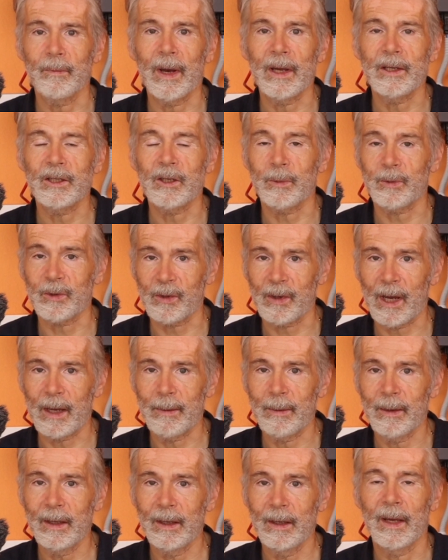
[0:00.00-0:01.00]
by
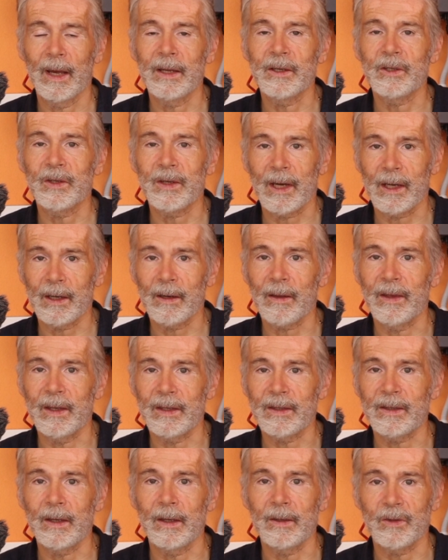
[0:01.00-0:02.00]
subscribing and share
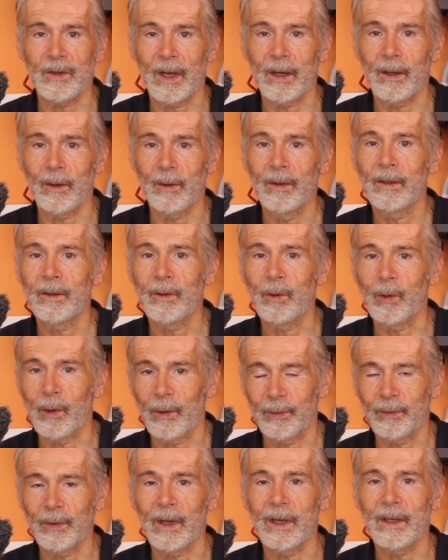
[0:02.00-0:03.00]
this channel to
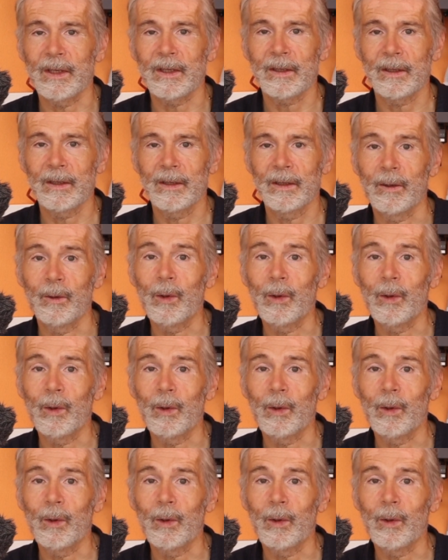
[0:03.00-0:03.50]
your friends.